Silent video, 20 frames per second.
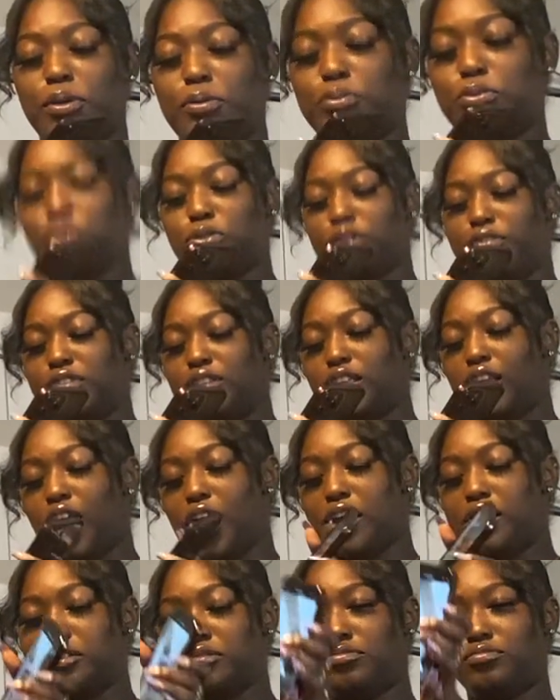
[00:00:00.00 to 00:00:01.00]
act like
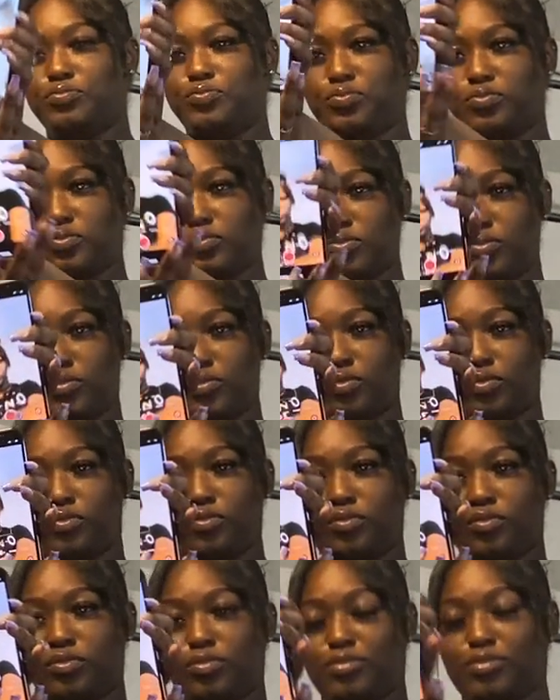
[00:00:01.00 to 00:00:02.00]
yo. Tell her she
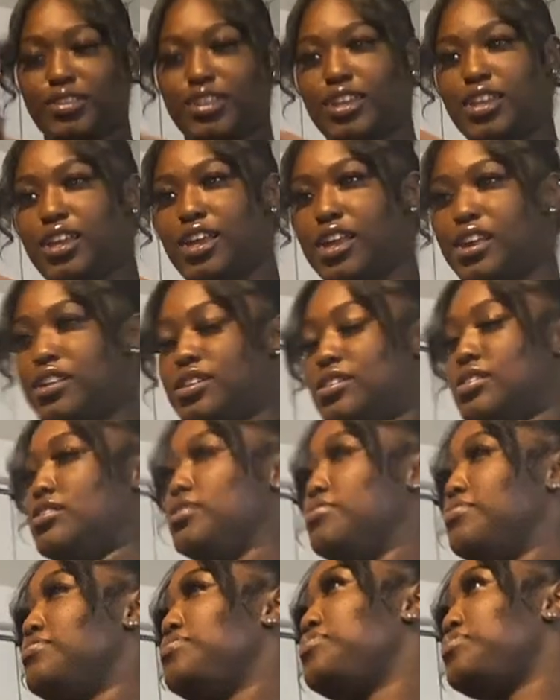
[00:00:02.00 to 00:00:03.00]
look good.
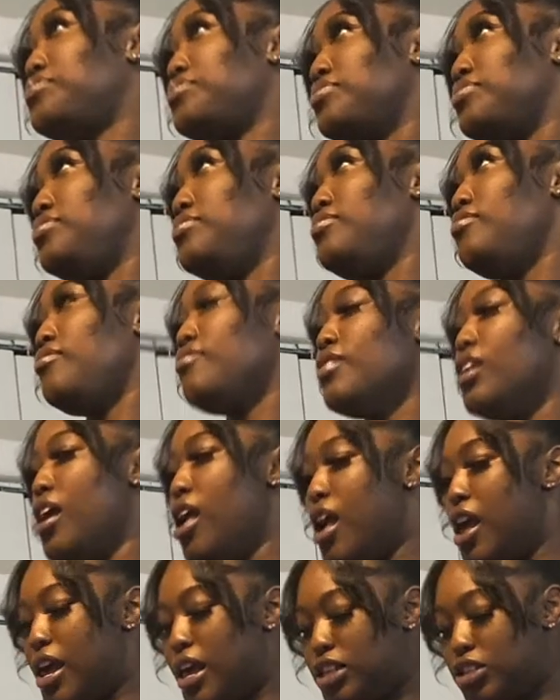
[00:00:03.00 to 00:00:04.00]
She's
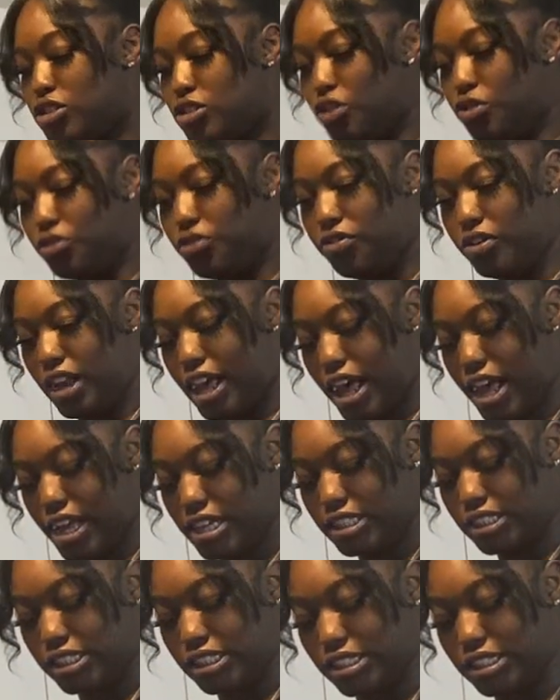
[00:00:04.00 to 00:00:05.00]
so no
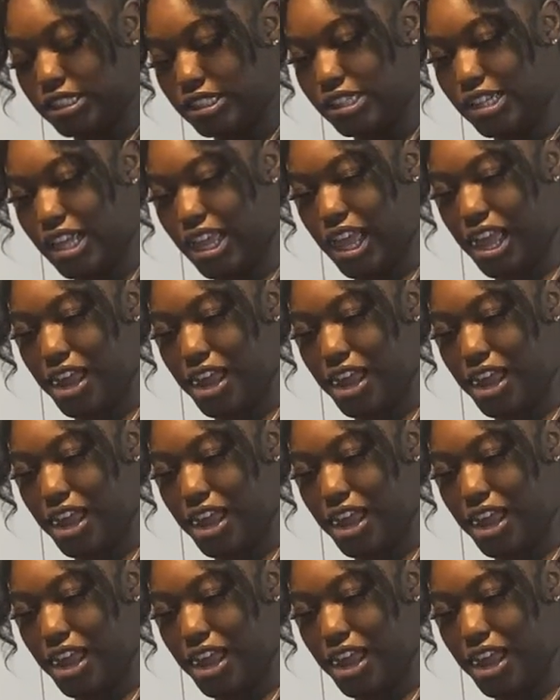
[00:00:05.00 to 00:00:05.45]
extra.